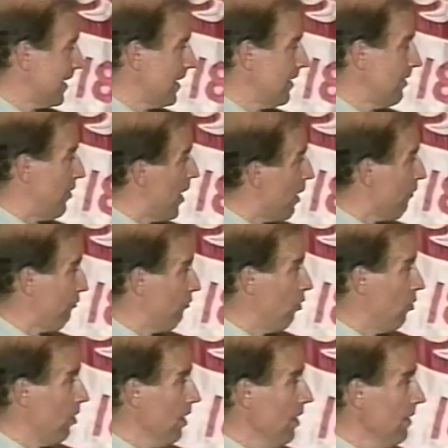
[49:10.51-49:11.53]

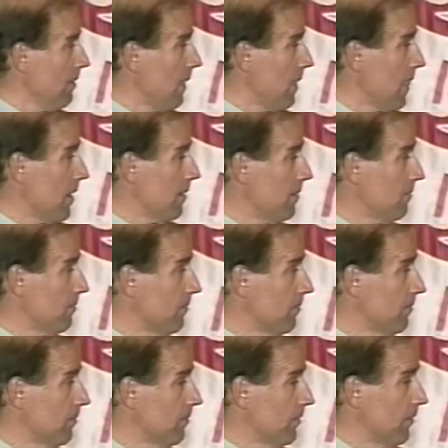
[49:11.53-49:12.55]
Therefore,
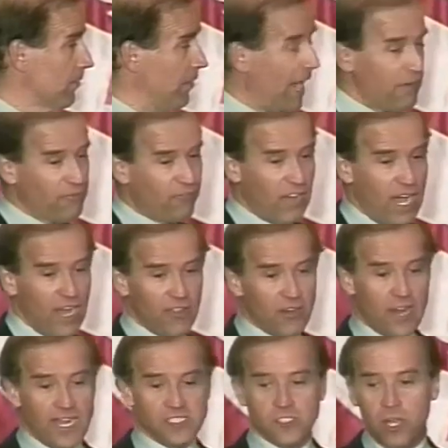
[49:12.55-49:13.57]
that father
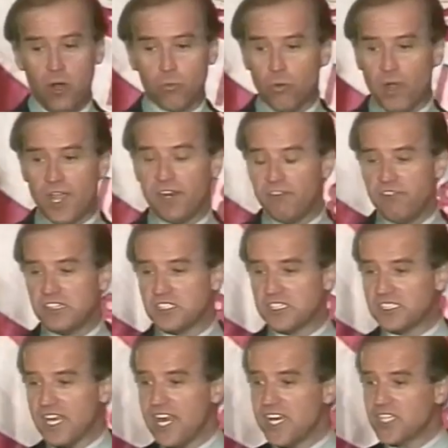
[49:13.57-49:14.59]
has no right of
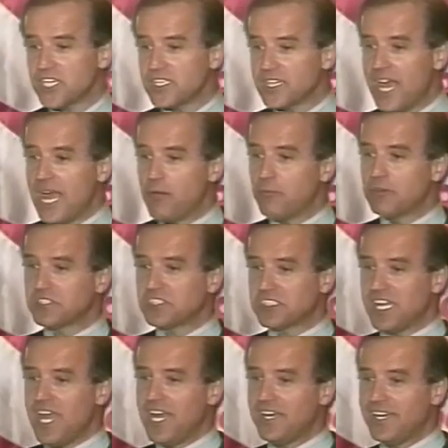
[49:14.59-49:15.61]
visitation,
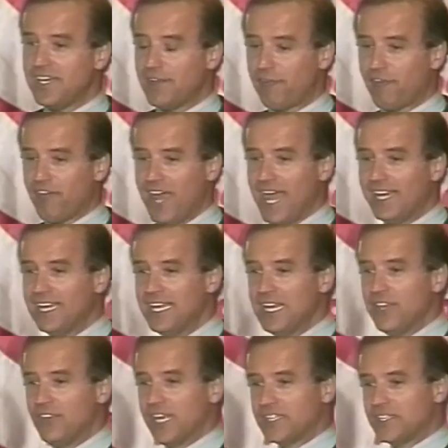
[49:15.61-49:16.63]
notwithstanding the fact
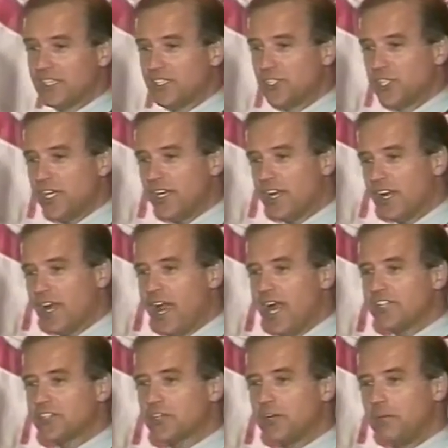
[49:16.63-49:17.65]
that the
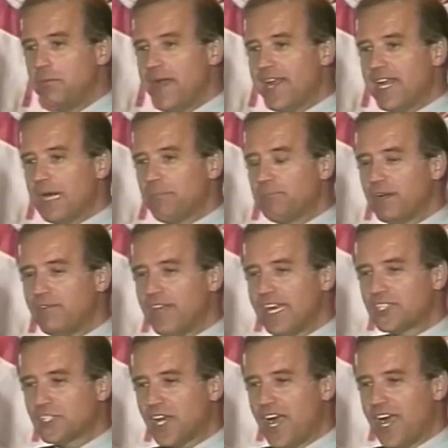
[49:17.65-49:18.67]
genealogical makeup of
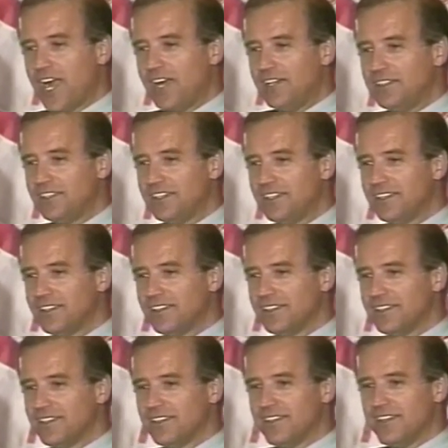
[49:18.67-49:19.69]
that child
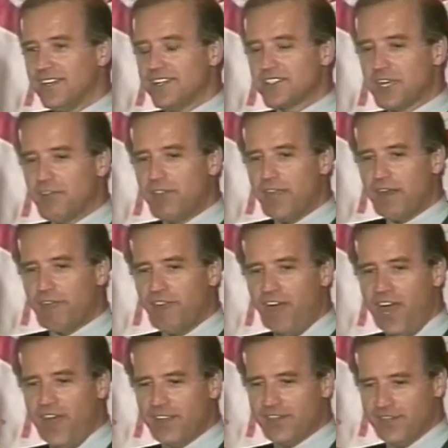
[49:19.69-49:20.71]
is of that
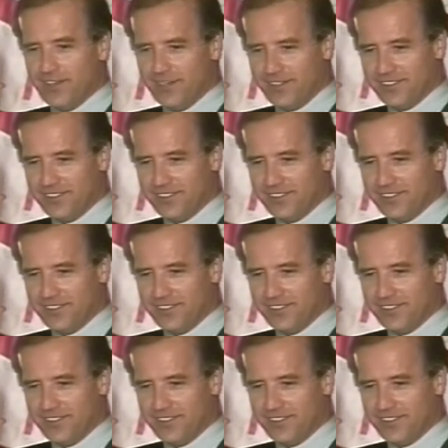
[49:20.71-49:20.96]
father.